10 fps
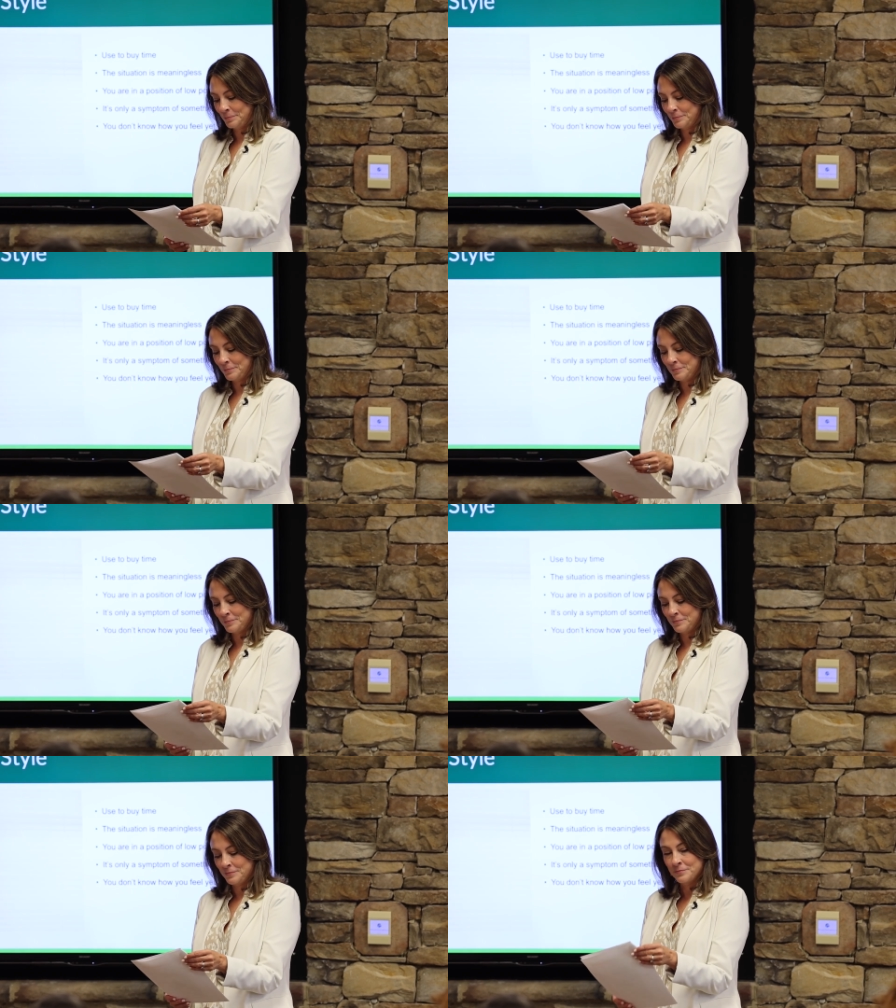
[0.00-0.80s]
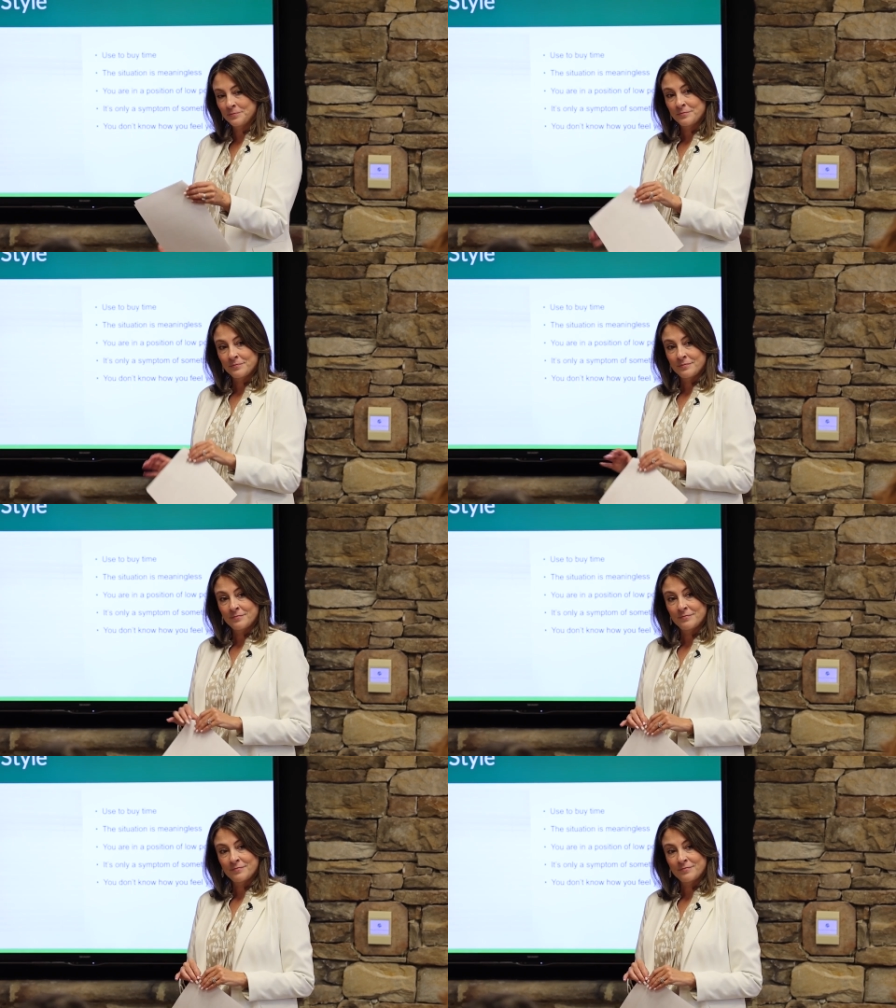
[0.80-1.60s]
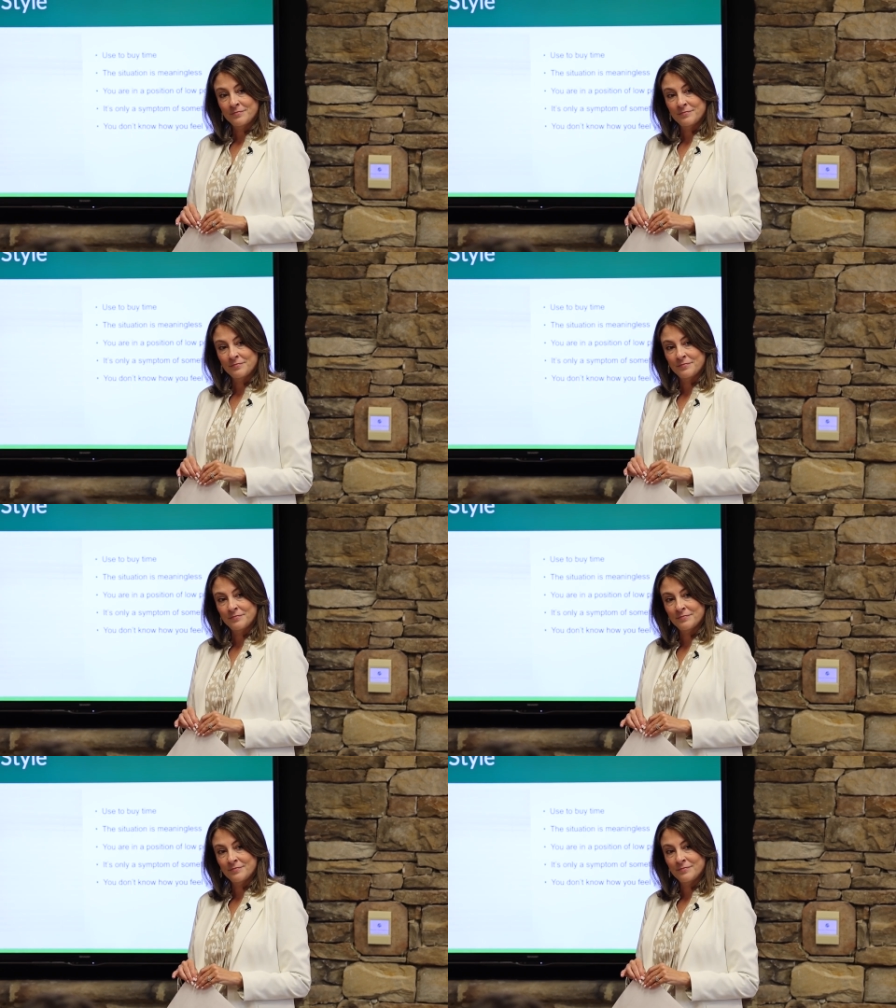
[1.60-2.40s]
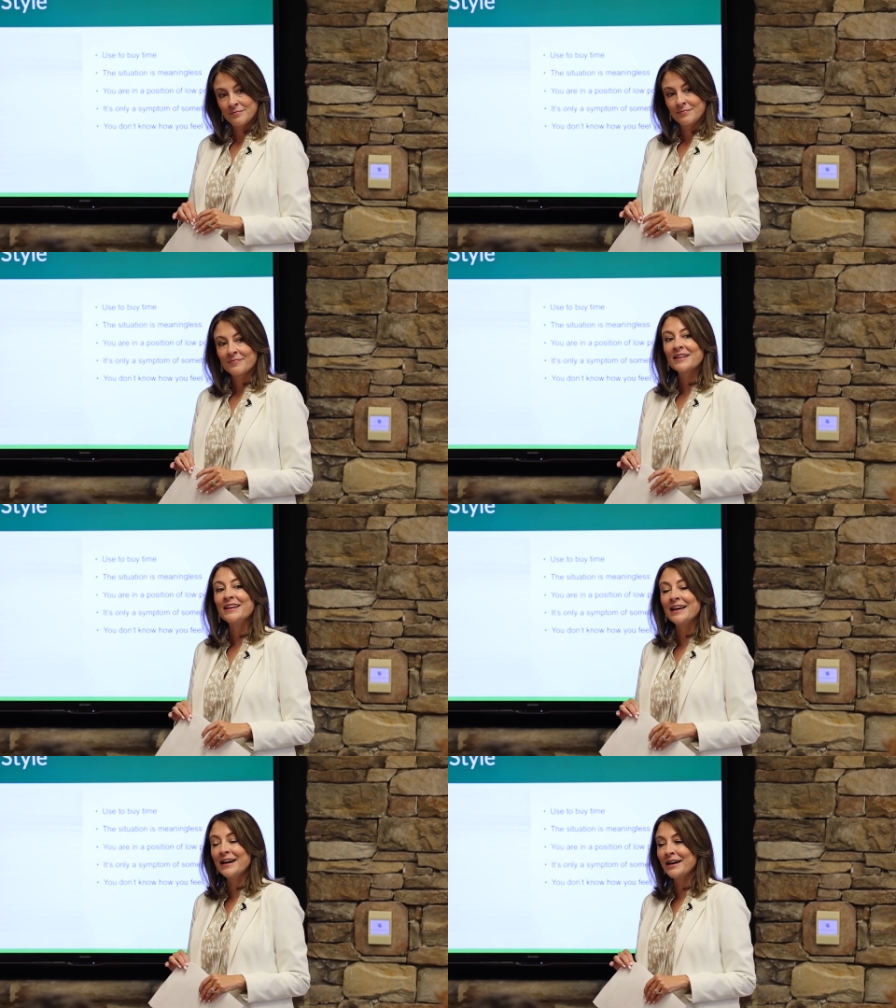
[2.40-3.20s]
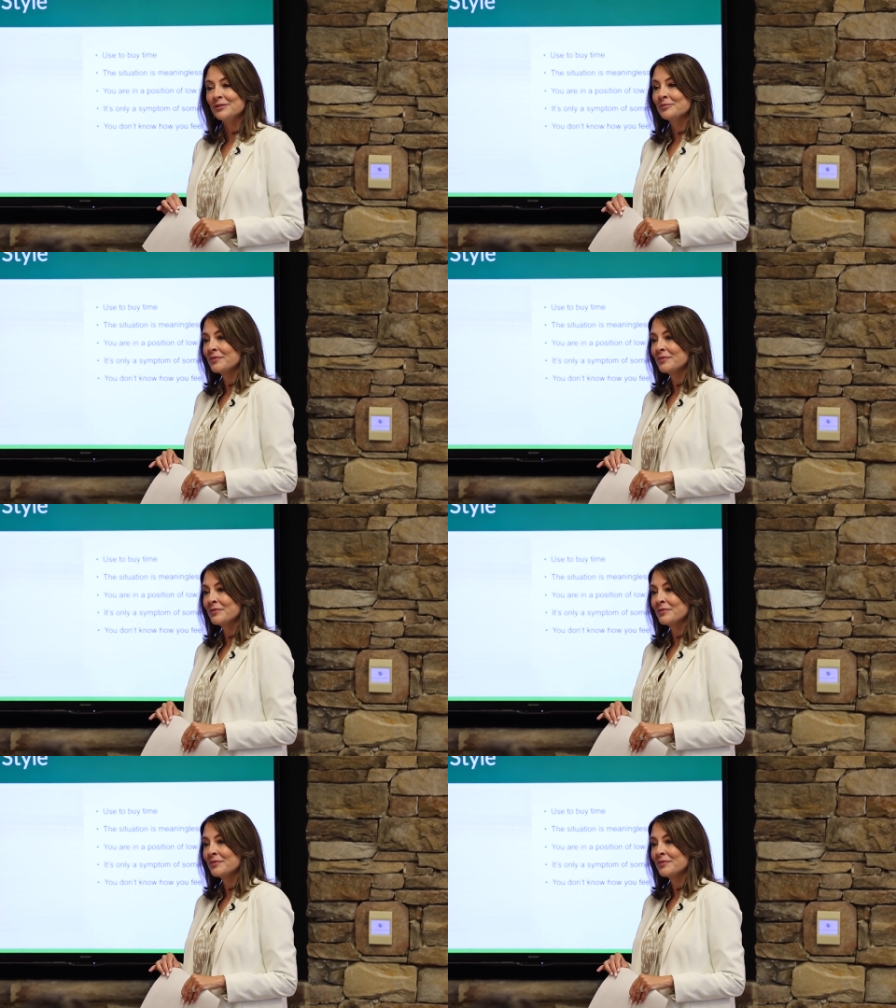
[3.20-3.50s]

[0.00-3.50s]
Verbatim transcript: Maybe a situation will work out on its own. Yeah.